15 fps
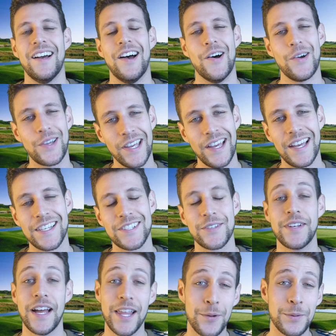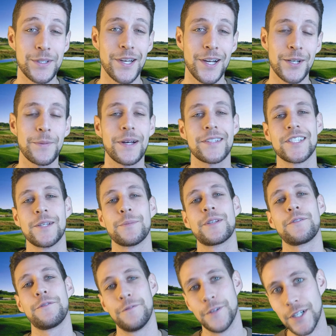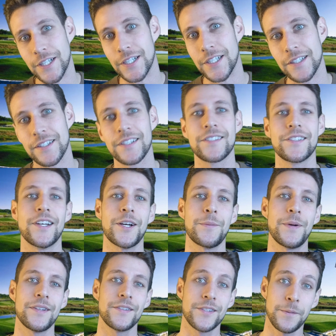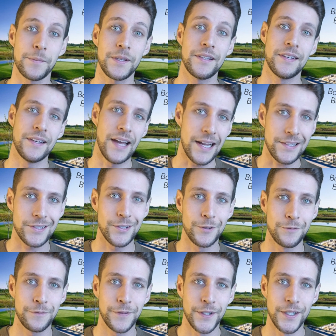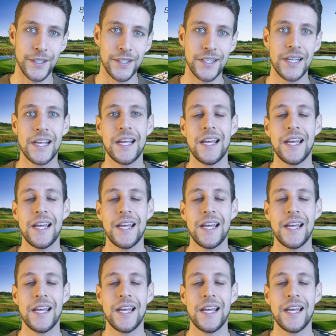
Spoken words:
Okay, so now that we talked about something fun, let's talk about something not so fun,